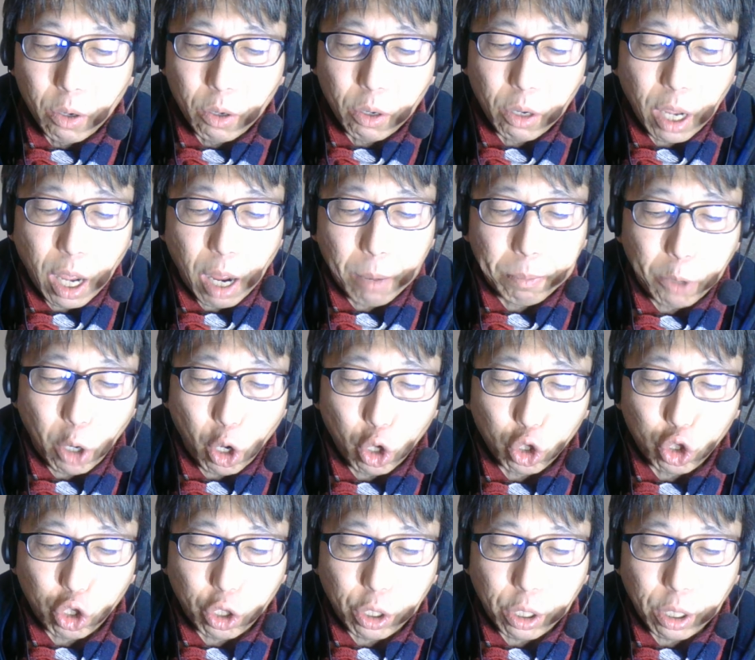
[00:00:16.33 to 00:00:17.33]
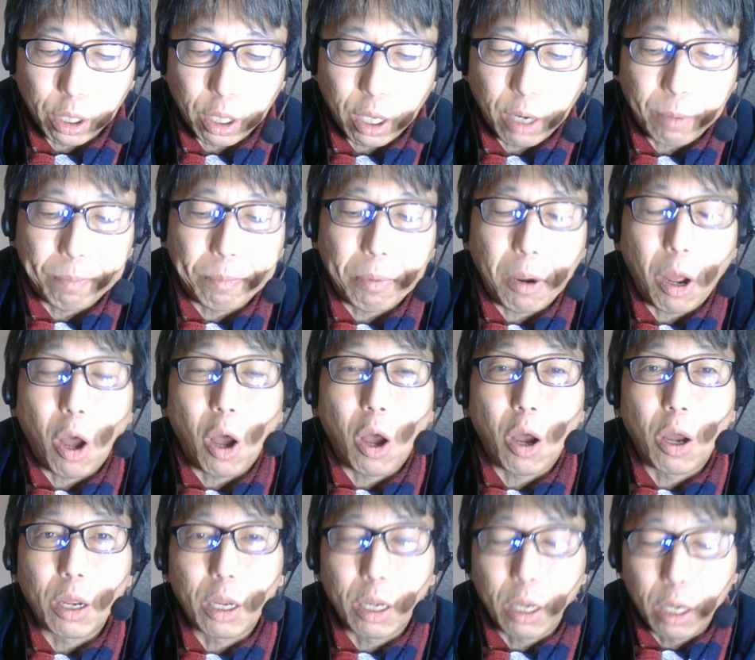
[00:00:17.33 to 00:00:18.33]
we approached the
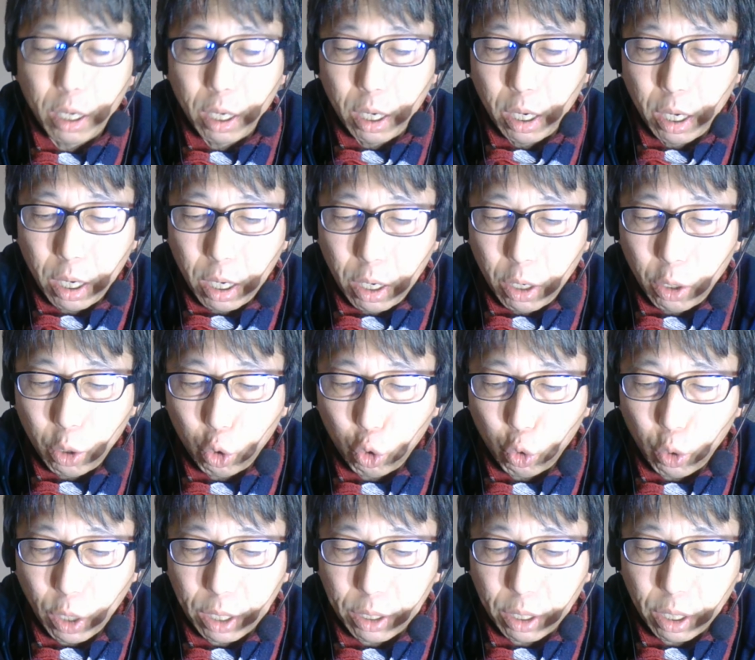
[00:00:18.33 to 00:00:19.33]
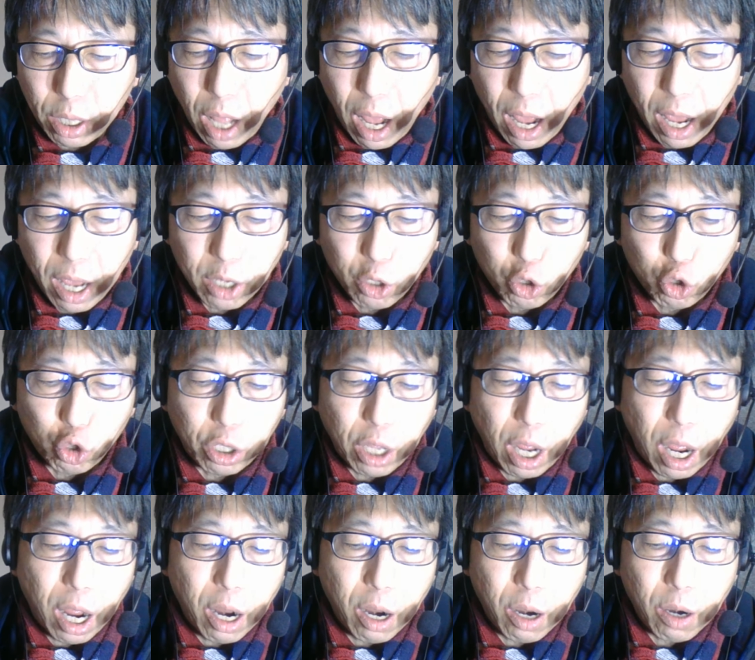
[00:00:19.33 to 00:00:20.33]
boy, who was lying
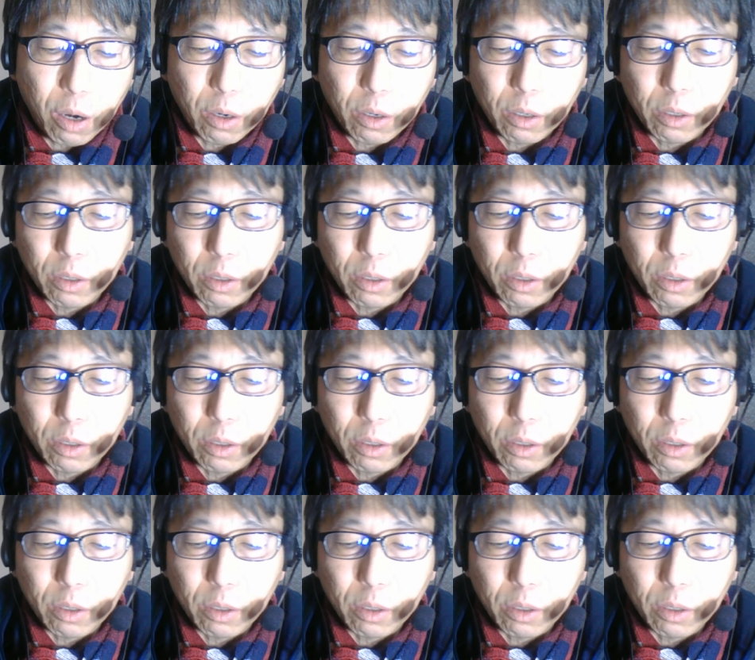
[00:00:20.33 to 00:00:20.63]
down.